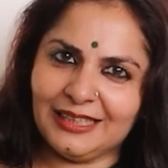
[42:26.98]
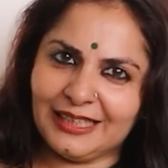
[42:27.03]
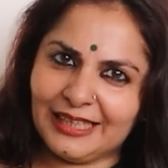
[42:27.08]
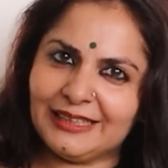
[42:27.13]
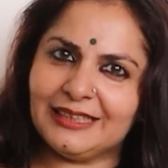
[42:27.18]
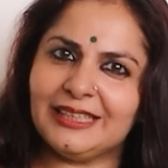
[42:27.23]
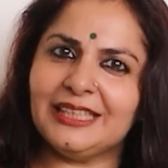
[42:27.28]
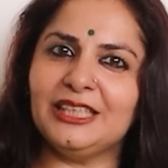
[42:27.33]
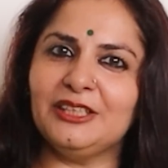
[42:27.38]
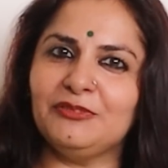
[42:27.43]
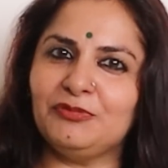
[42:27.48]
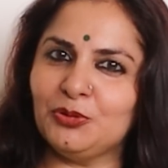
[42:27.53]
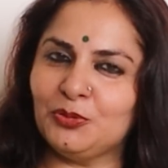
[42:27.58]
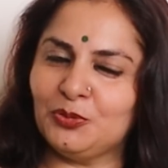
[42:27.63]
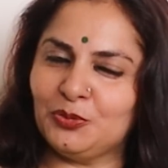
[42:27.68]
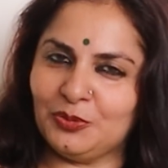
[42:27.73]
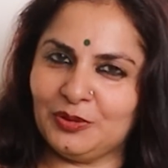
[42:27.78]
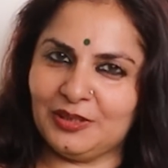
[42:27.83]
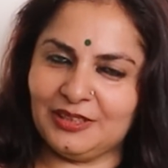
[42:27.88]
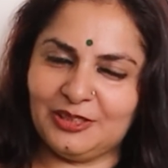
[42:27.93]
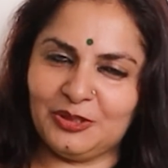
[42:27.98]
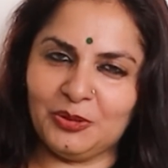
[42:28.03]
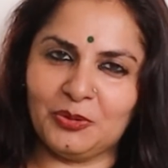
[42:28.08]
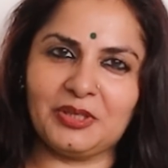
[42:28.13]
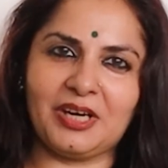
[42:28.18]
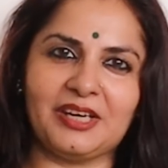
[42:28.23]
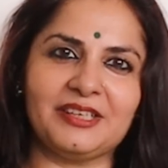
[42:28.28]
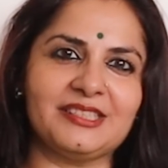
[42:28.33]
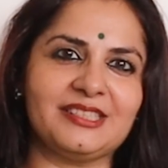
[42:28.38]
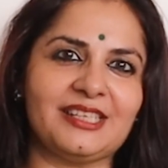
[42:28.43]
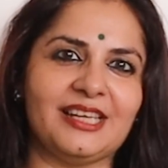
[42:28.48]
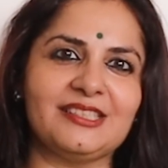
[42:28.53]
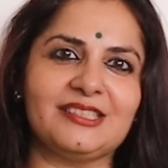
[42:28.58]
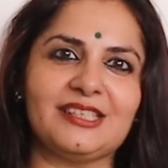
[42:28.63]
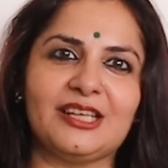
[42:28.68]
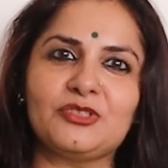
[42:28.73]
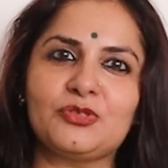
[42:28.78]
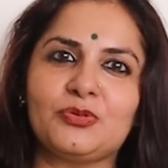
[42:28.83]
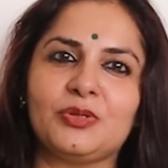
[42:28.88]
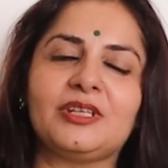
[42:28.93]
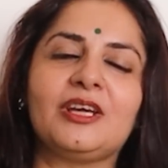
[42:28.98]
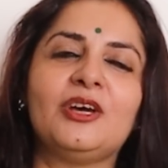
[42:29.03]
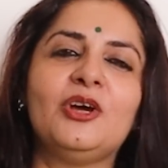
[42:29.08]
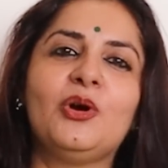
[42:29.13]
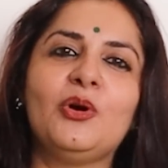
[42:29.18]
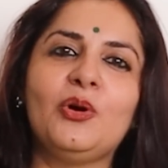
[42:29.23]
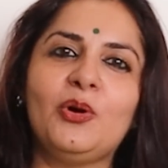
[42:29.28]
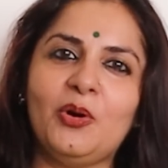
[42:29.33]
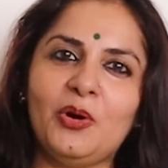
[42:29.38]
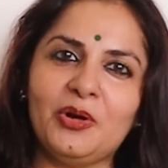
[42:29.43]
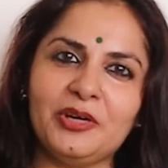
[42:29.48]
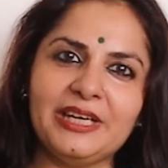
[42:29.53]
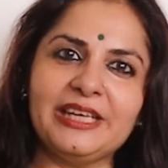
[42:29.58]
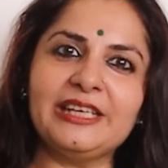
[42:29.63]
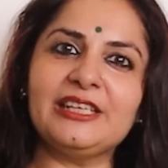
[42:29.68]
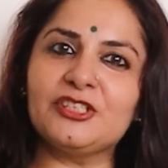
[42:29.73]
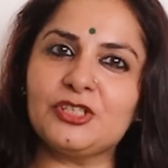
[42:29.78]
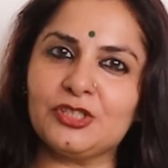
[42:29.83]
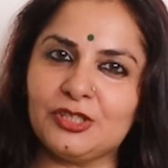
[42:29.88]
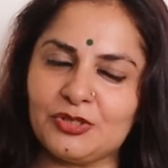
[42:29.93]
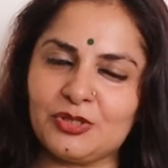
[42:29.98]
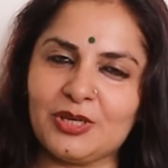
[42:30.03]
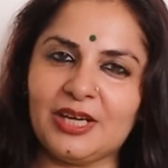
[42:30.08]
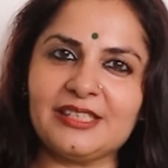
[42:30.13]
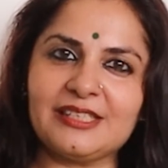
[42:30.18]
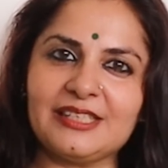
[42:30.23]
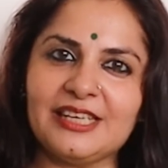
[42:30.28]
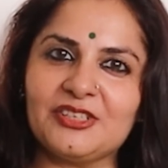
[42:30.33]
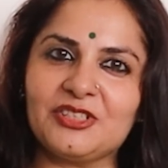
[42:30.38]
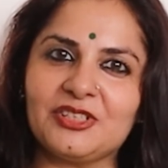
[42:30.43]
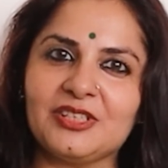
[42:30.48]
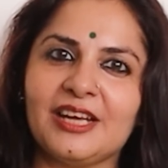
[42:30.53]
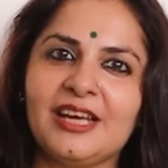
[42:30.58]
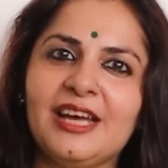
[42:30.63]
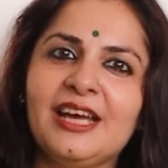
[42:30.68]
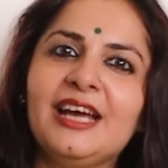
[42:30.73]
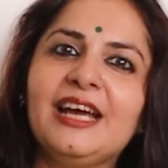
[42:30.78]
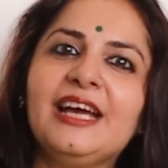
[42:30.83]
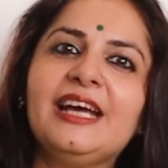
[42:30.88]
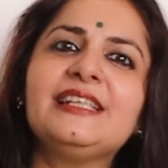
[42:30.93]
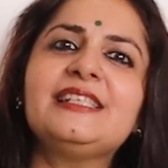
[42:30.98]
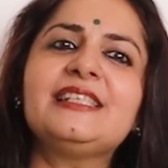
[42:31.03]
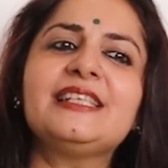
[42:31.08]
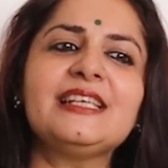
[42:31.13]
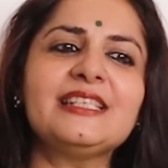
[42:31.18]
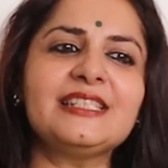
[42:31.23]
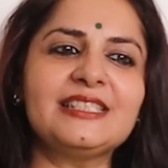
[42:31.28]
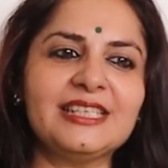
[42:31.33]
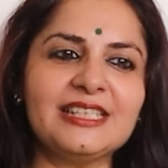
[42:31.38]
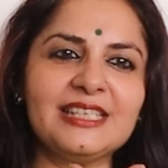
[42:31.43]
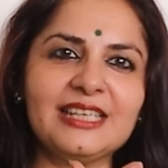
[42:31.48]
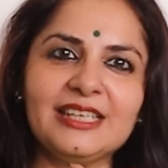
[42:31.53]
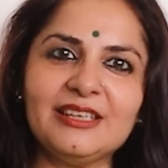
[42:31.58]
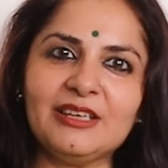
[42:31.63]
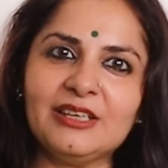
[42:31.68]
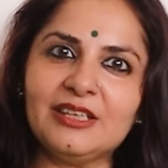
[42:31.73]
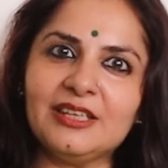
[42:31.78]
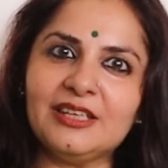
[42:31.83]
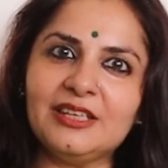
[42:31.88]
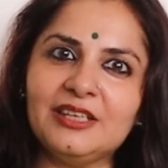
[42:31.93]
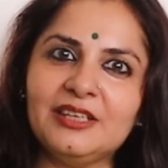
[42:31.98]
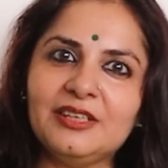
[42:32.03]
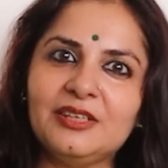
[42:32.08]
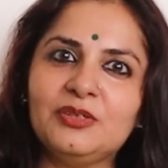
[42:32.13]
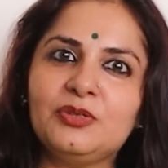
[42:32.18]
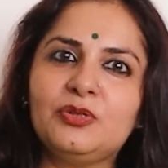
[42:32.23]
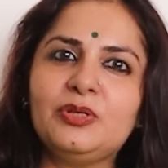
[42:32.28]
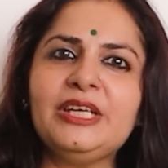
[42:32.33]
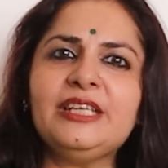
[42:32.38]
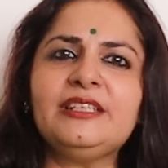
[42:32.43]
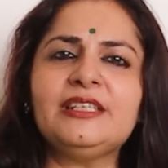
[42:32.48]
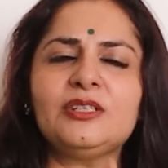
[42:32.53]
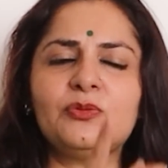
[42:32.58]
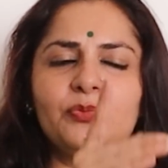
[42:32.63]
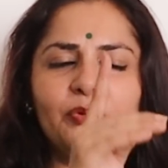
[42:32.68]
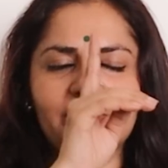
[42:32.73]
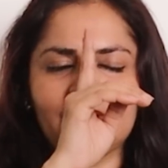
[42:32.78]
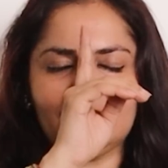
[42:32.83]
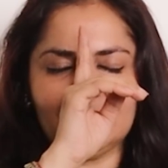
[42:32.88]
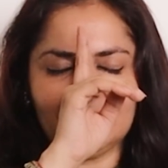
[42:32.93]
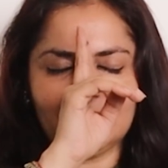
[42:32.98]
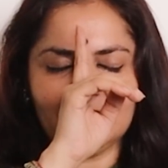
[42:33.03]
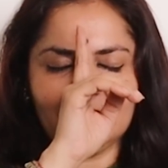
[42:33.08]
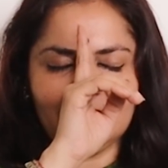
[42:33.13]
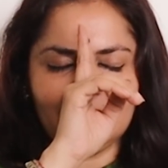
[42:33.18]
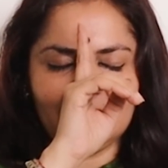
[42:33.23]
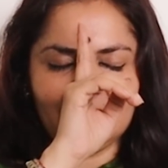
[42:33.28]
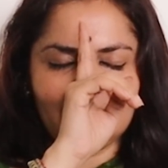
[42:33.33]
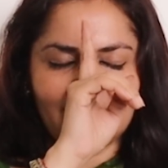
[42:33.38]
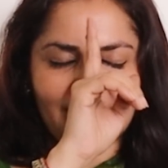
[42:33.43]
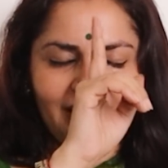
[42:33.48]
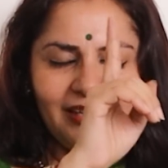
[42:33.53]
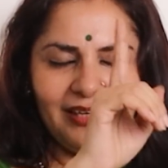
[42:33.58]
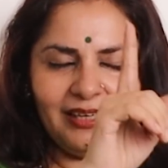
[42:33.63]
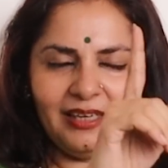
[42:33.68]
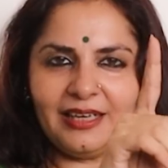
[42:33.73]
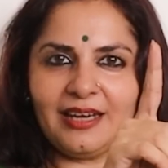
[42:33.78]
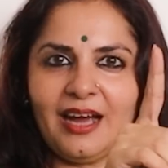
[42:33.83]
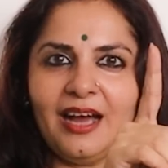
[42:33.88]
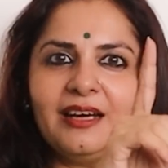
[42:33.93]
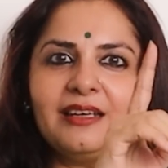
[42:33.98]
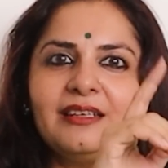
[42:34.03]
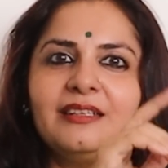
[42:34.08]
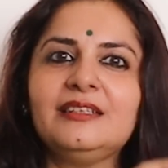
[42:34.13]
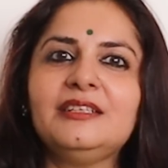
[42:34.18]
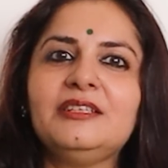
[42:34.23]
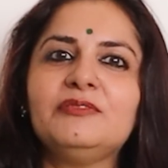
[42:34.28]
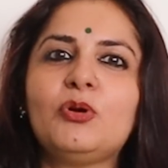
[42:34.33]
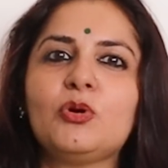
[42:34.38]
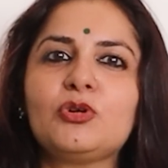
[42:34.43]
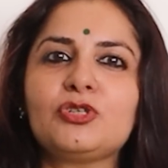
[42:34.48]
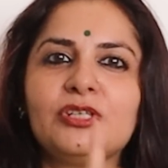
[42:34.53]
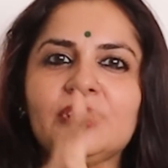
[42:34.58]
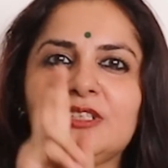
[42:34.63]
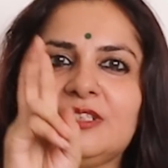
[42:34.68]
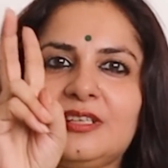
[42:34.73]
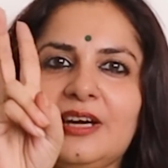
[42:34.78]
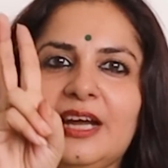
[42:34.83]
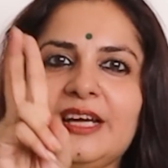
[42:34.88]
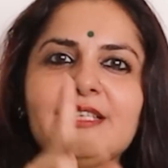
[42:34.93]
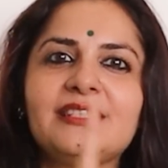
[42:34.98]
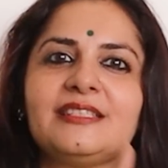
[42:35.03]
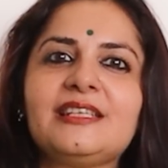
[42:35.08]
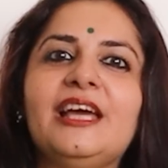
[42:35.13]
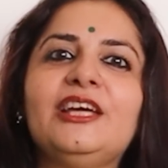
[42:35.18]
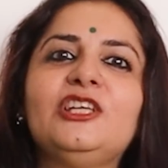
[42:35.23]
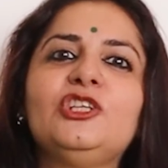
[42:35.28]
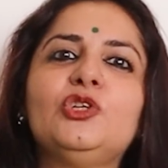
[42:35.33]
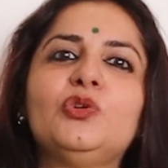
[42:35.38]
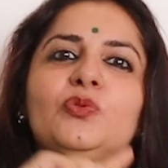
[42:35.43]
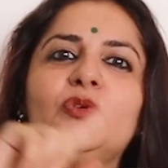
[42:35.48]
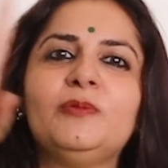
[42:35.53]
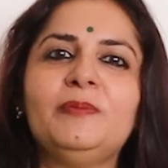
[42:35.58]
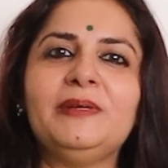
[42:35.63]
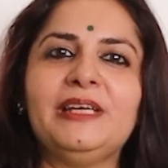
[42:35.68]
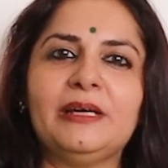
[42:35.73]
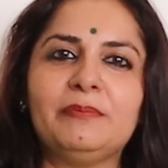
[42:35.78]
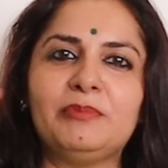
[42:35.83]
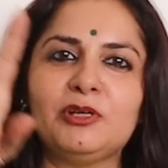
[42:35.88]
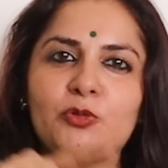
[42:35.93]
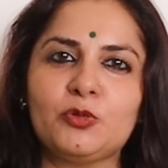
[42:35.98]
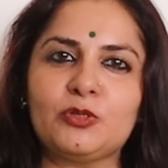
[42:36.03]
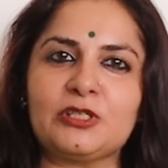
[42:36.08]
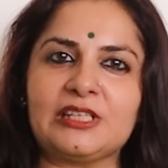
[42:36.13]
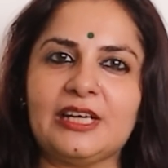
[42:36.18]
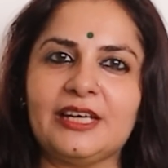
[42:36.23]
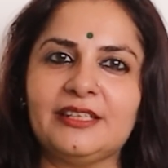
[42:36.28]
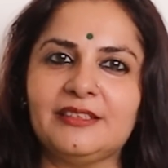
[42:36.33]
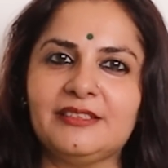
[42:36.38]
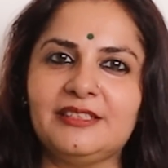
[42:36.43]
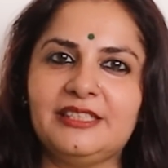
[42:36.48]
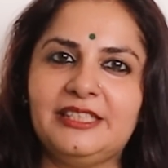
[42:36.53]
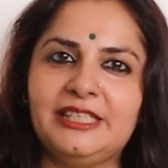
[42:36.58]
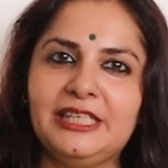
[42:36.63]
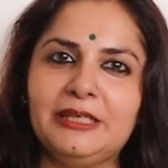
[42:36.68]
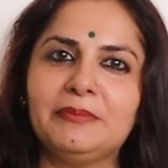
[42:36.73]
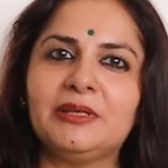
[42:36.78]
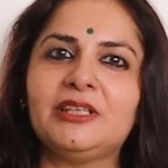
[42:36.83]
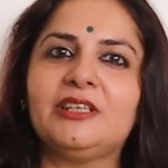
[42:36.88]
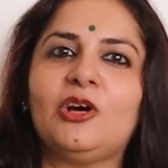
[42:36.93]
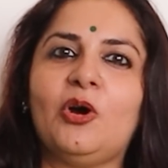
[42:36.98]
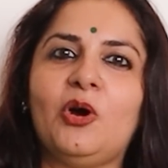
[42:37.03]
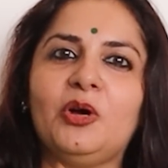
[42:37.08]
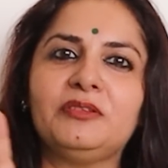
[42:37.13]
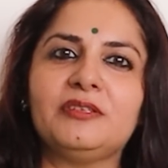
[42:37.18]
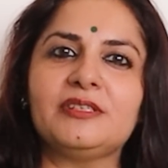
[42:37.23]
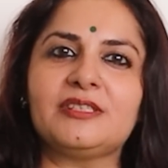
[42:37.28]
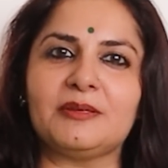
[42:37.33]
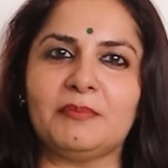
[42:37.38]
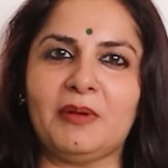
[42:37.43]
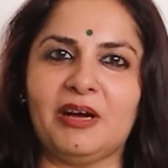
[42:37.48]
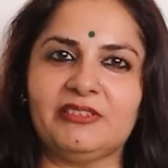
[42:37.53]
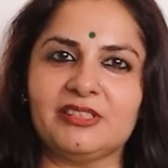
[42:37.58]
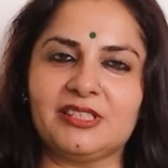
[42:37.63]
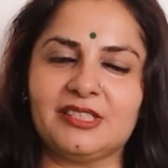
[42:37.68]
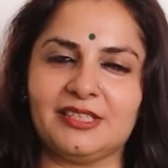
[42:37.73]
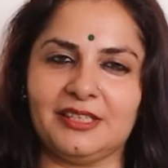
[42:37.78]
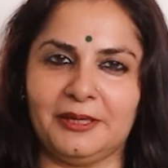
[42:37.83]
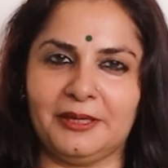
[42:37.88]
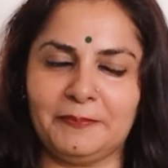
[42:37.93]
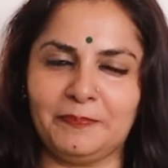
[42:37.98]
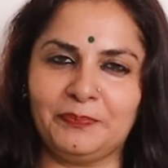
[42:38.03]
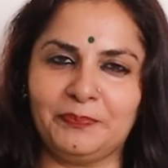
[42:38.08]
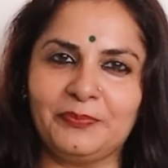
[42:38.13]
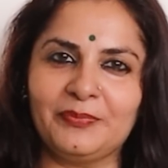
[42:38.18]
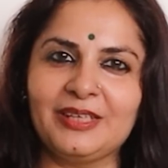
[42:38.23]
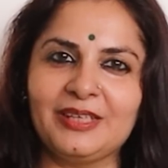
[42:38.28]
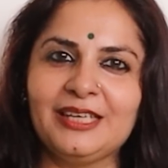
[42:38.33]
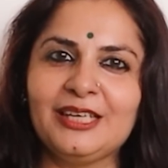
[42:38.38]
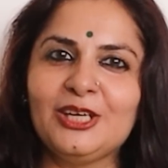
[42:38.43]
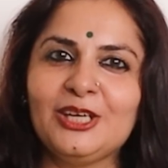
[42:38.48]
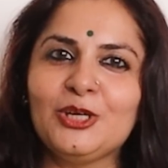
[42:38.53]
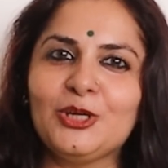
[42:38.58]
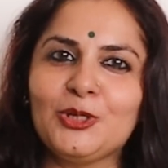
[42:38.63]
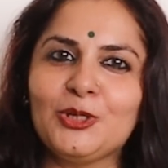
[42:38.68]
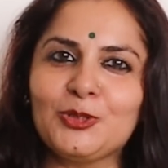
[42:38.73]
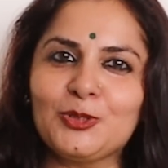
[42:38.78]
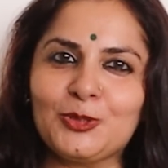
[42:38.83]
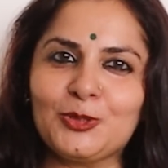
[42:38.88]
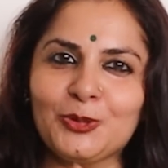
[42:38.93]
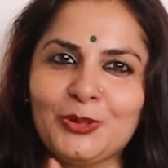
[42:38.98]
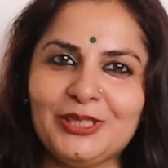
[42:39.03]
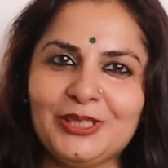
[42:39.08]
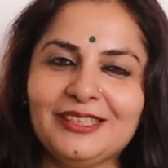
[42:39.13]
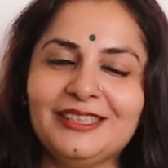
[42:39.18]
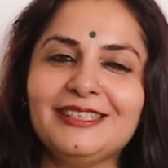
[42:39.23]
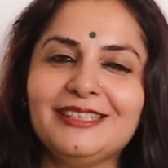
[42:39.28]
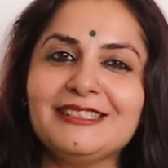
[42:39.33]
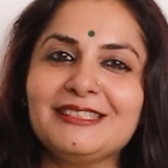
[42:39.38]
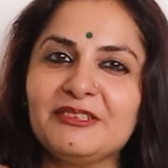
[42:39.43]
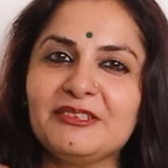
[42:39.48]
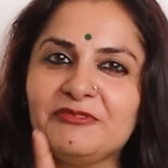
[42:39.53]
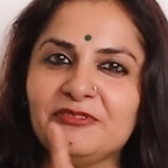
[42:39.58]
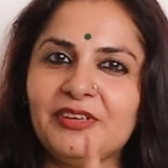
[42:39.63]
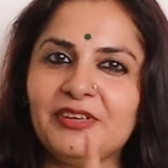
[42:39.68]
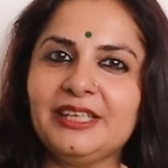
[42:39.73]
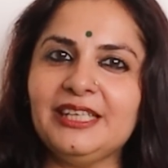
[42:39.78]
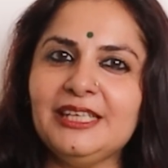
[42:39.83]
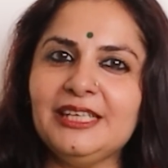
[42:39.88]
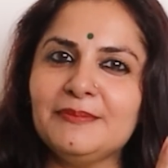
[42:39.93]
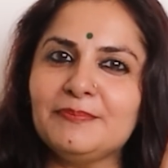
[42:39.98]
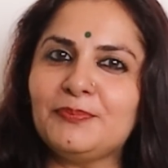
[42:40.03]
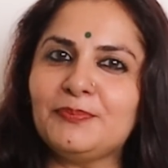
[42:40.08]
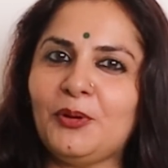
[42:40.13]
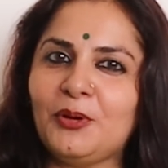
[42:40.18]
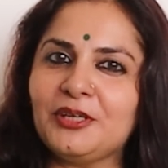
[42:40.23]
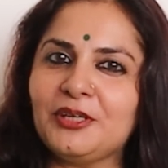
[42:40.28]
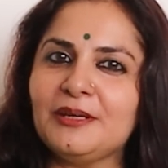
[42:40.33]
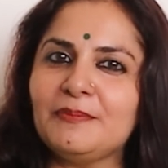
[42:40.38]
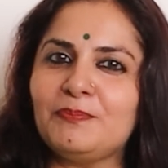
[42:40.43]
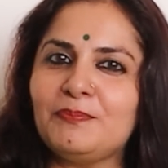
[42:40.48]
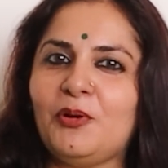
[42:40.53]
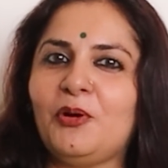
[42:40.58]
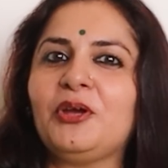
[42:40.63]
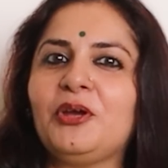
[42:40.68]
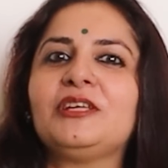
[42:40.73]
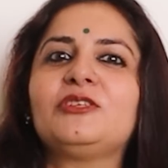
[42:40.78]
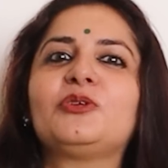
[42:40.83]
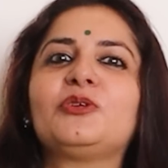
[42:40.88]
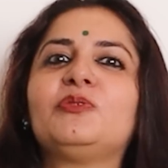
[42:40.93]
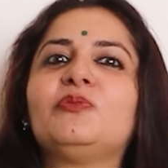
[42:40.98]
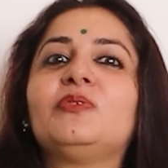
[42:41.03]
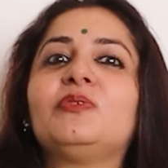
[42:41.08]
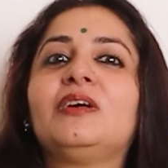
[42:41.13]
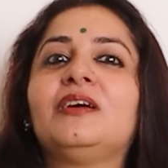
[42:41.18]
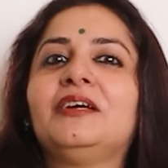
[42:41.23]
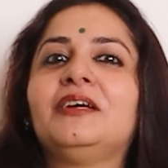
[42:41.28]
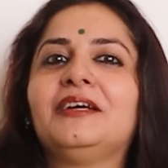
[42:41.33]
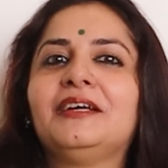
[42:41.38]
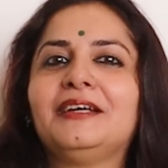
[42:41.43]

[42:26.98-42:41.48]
in Hindi, if you don't understand Sanskrit, or in English, the translation, and says, the, read it with Ekadra devotion thrice and you will be able to slay the demon on this Amavasya. So here is a very important point on